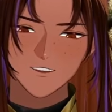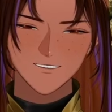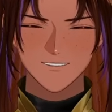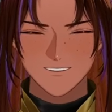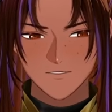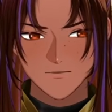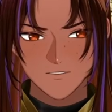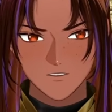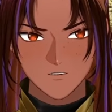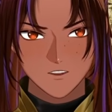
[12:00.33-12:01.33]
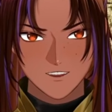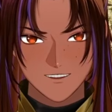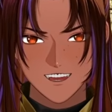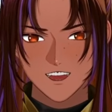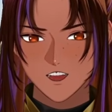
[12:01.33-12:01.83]
Clumsy 1
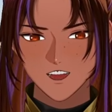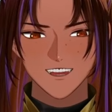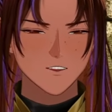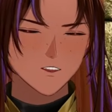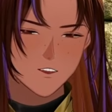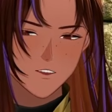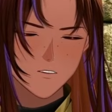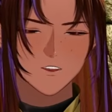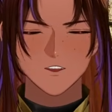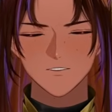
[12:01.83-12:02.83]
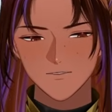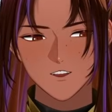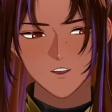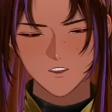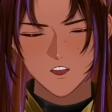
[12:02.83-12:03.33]
on targets wearing
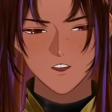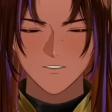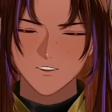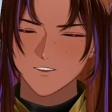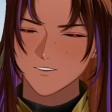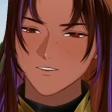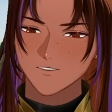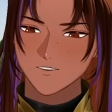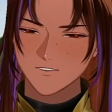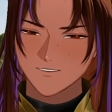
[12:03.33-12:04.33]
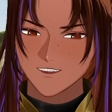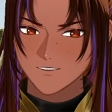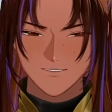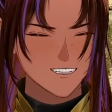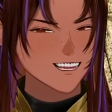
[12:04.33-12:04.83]
metal armor if they fail their
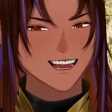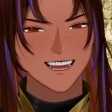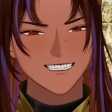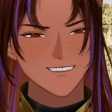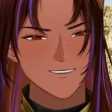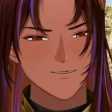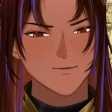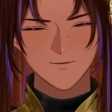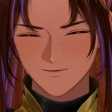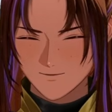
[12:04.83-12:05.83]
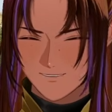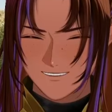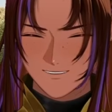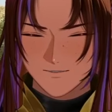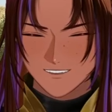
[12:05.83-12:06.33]
save. Hey,
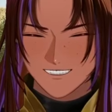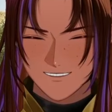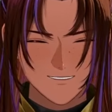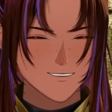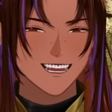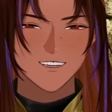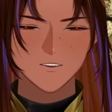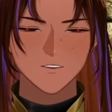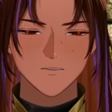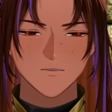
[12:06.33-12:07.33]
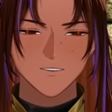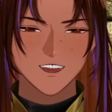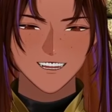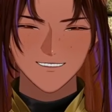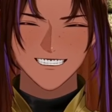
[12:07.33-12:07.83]
that's great. That's super
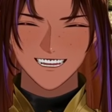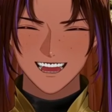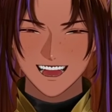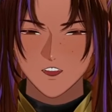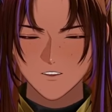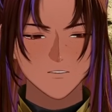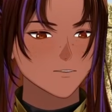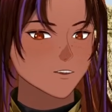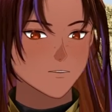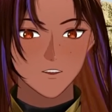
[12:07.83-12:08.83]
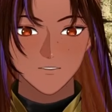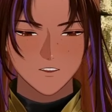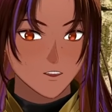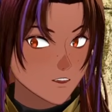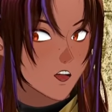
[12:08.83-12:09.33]
nice. Extra debuffs
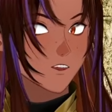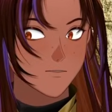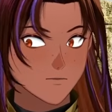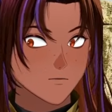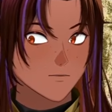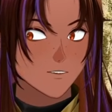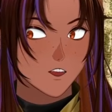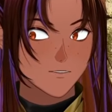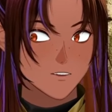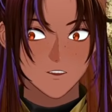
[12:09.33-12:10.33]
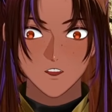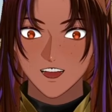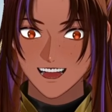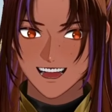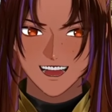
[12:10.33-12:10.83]
on top of good damage.
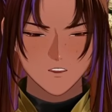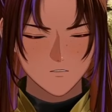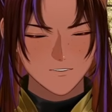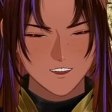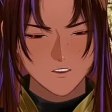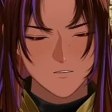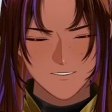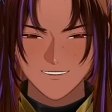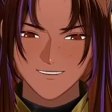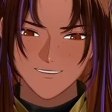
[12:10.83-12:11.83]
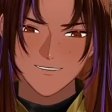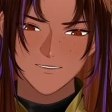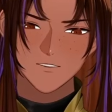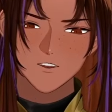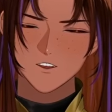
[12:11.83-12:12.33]
At rank 1, this
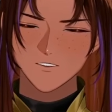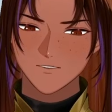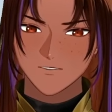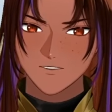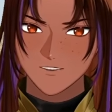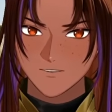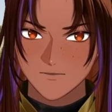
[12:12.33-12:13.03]
is an all-star.